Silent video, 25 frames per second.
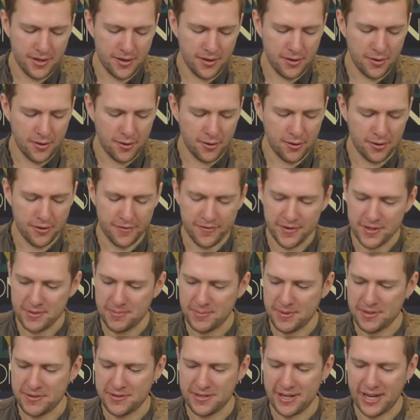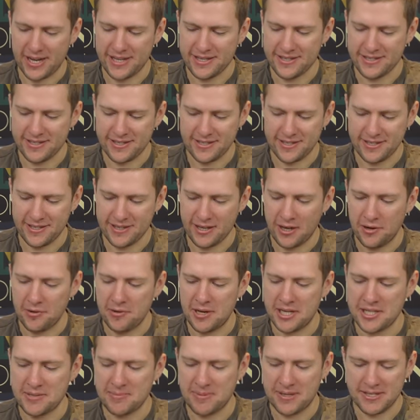Or if it's because I had such low
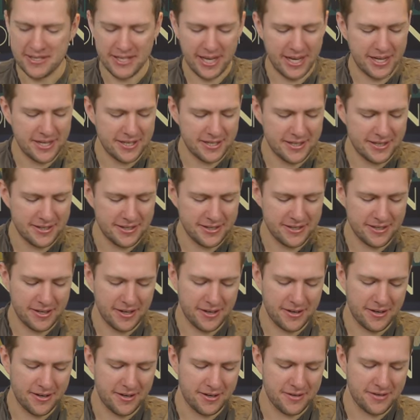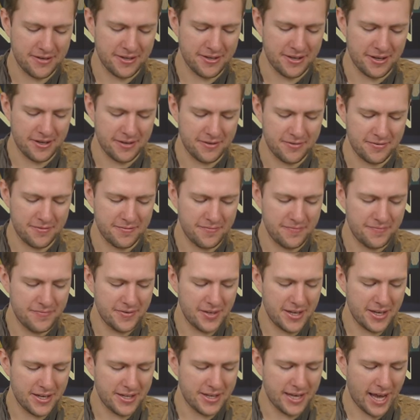expectations that, you know,
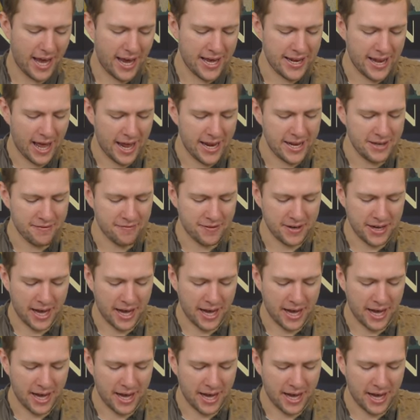getting anything